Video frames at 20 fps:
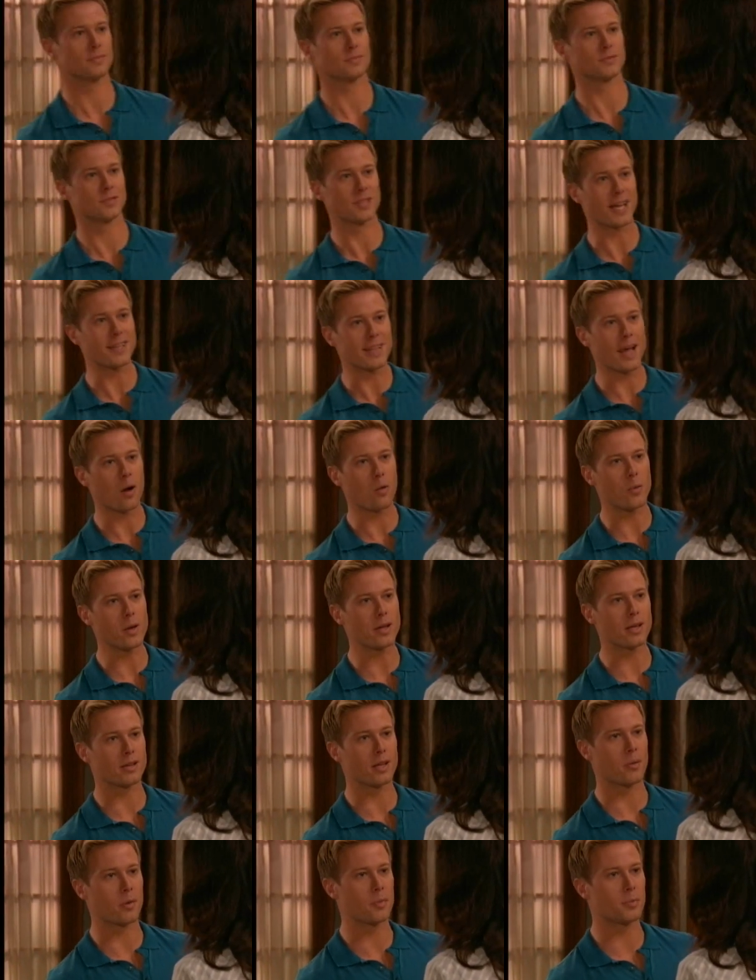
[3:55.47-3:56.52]
Take that
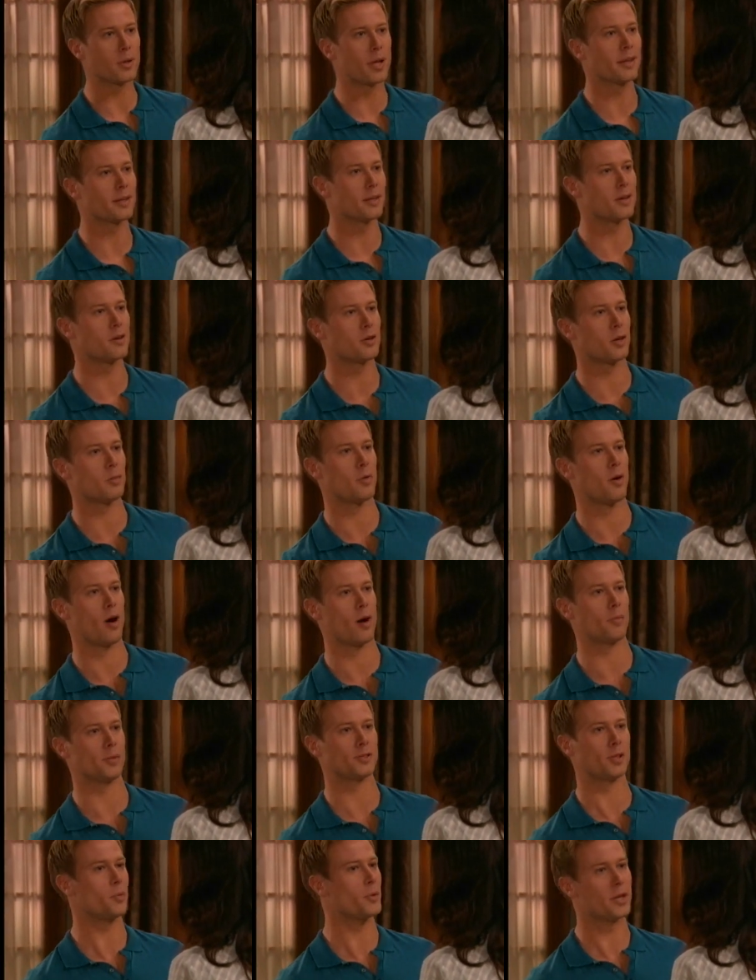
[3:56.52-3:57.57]
weekend that we planned at Uncle
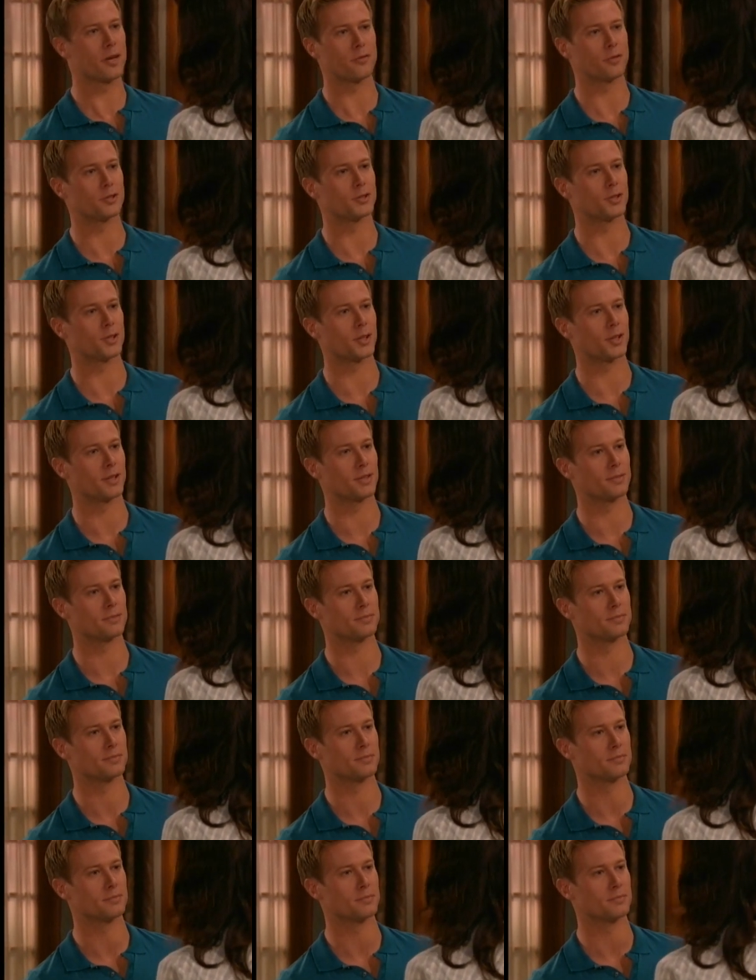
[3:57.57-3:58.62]
Palmer's that we never took.
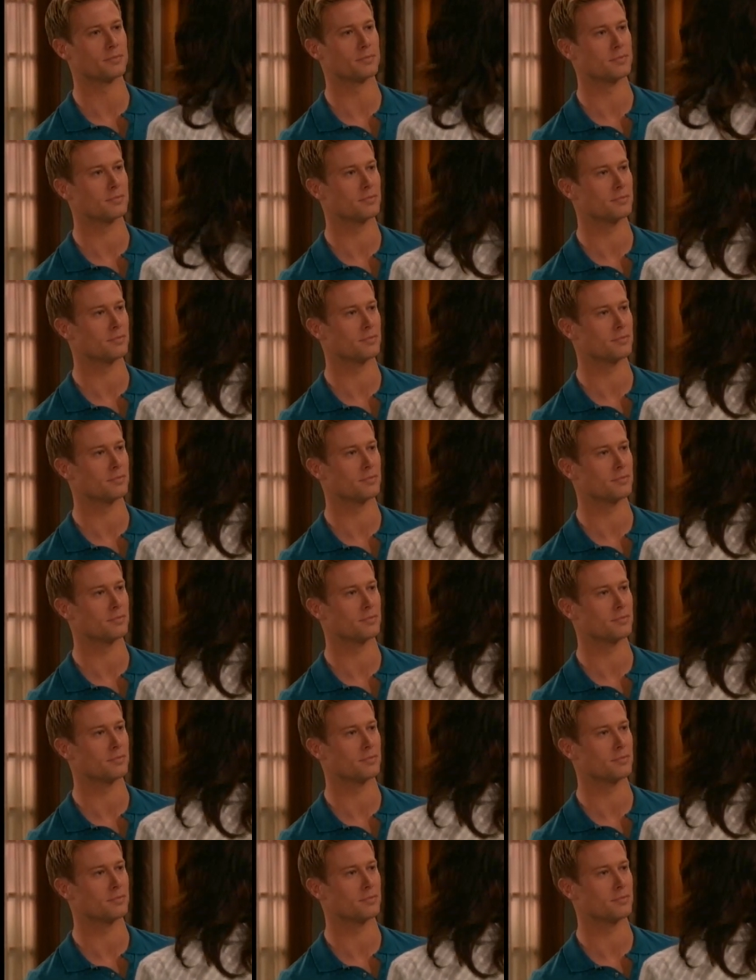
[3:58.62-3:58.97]
Yeah,